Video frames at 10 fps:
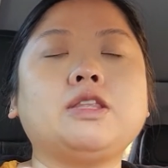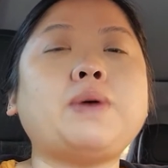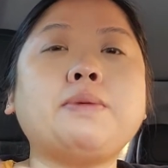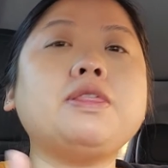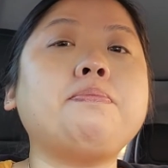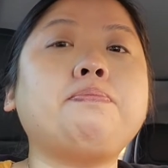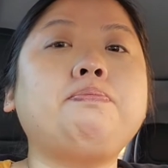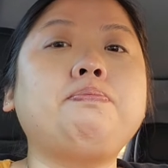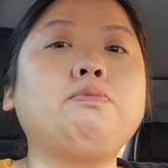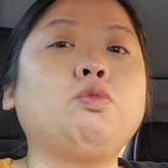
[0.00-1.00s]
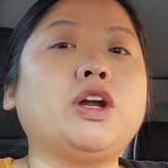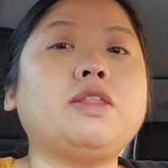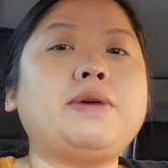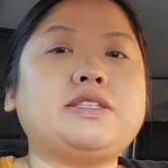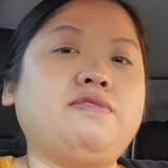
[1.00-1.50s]
probably the one of
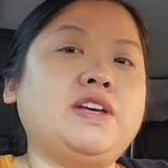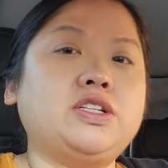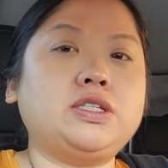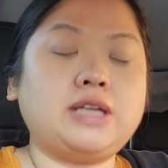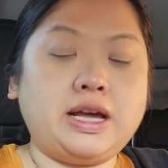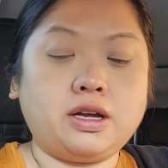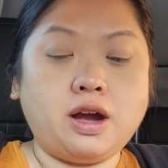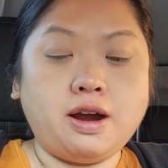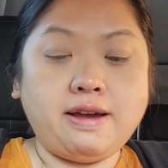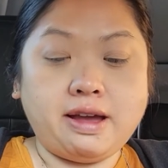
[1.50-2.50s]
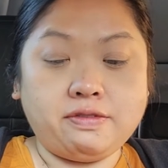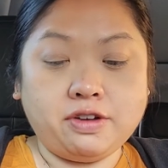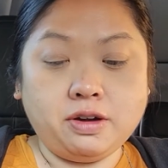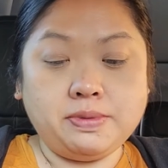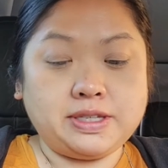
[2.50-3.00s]
the best inventions on a car
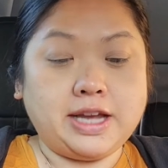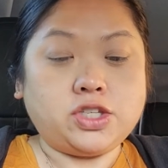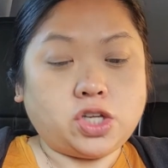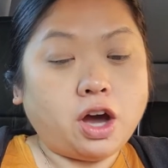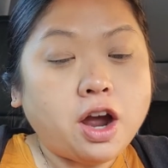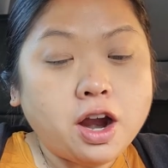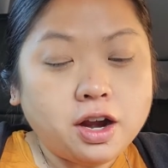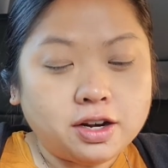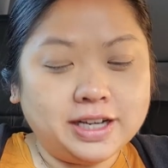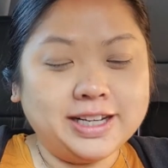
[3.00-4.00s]
ever besides the car.